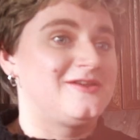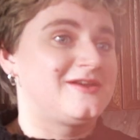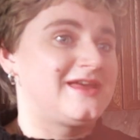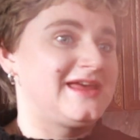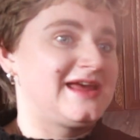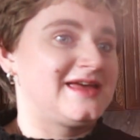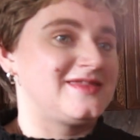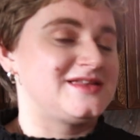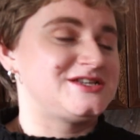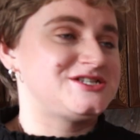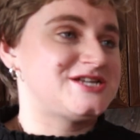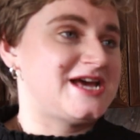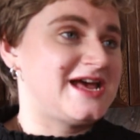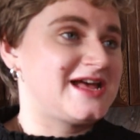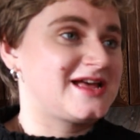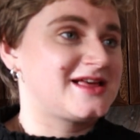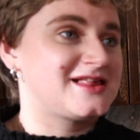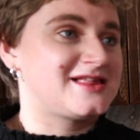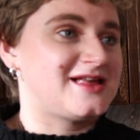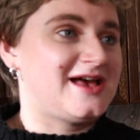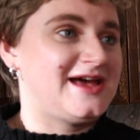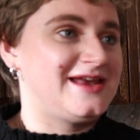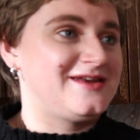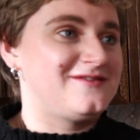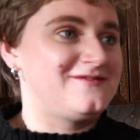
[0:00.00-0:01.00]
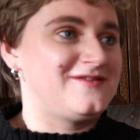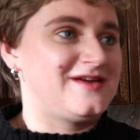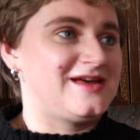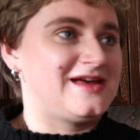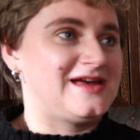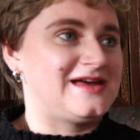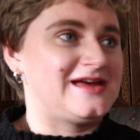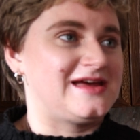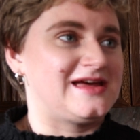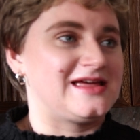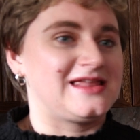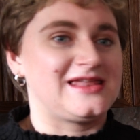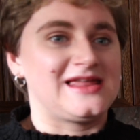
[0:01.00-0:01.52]
Looking at the tech side of
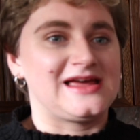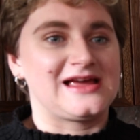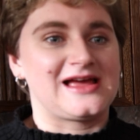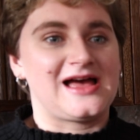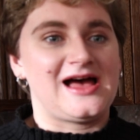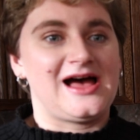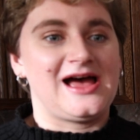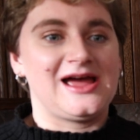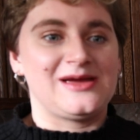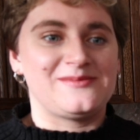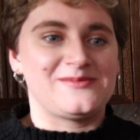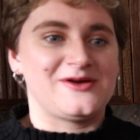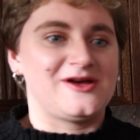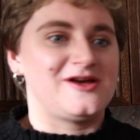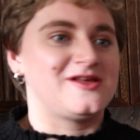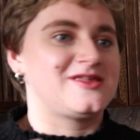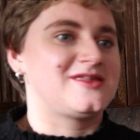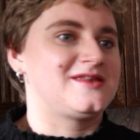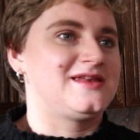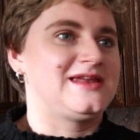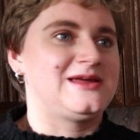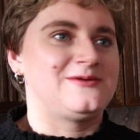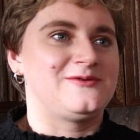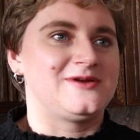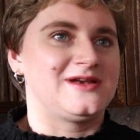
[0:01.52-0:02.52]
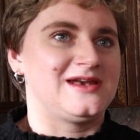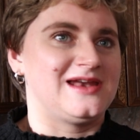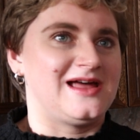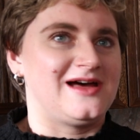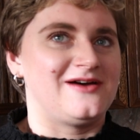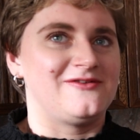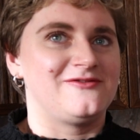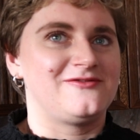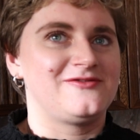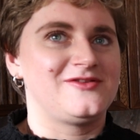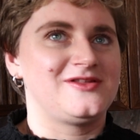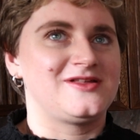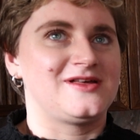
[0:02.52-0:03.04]
it, like I personally would
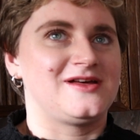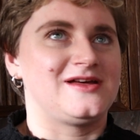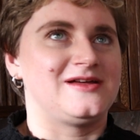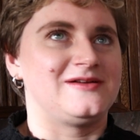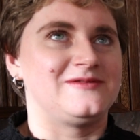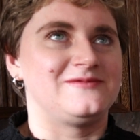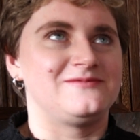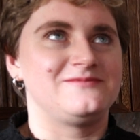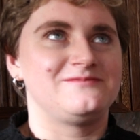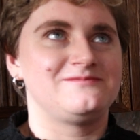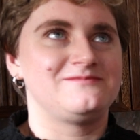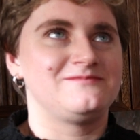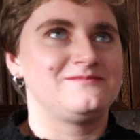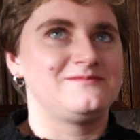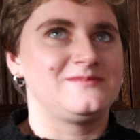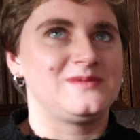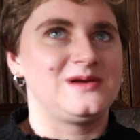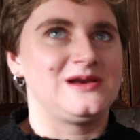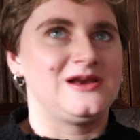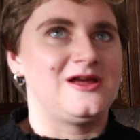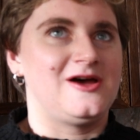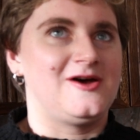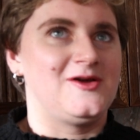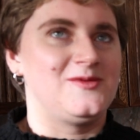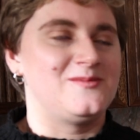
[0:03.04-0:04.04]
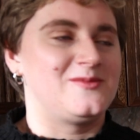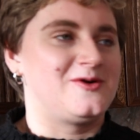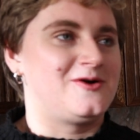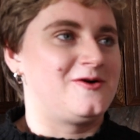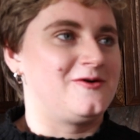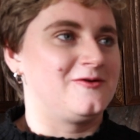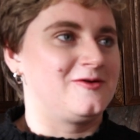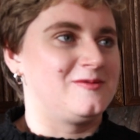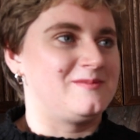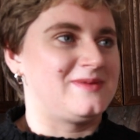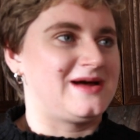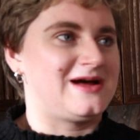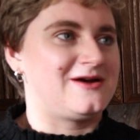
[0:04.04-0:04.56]
love to learn
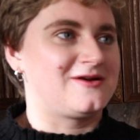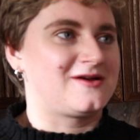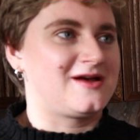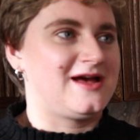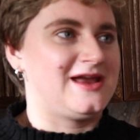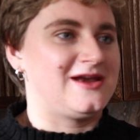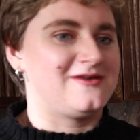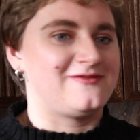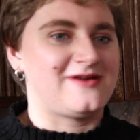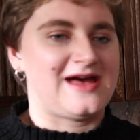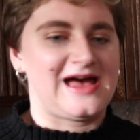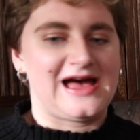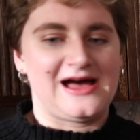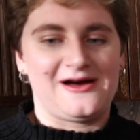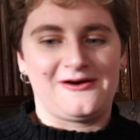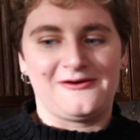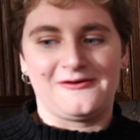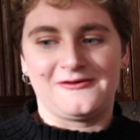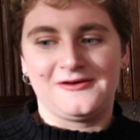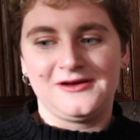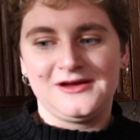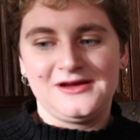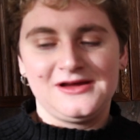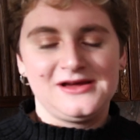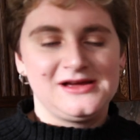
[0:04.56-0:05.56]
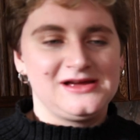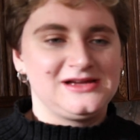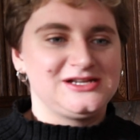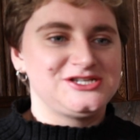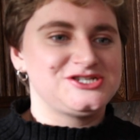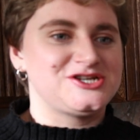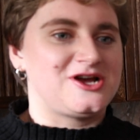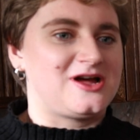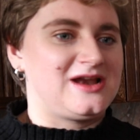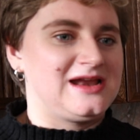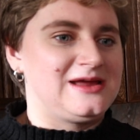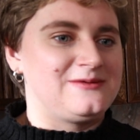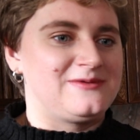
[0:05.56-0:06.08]
more about kind of how
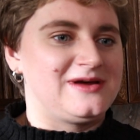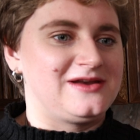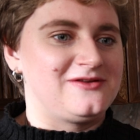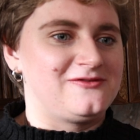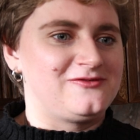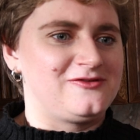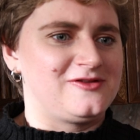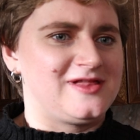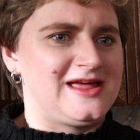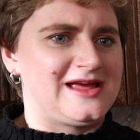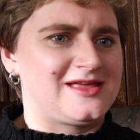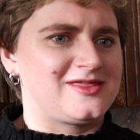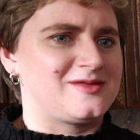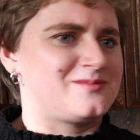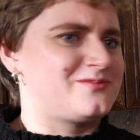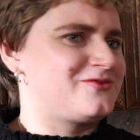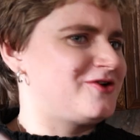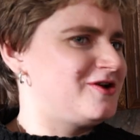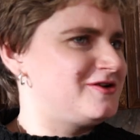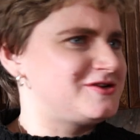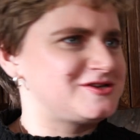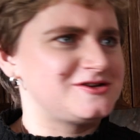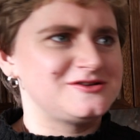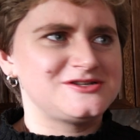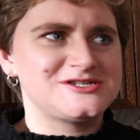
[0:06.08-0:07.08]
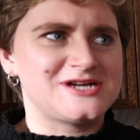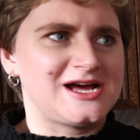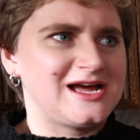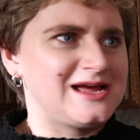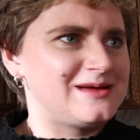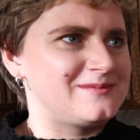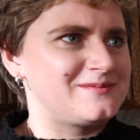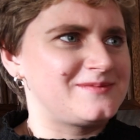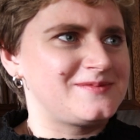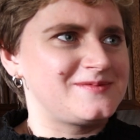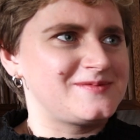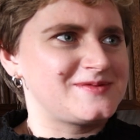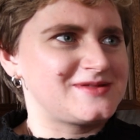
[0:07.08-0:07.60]
Charlie went through like the
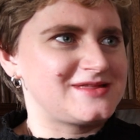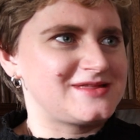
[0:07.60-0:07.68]
prototype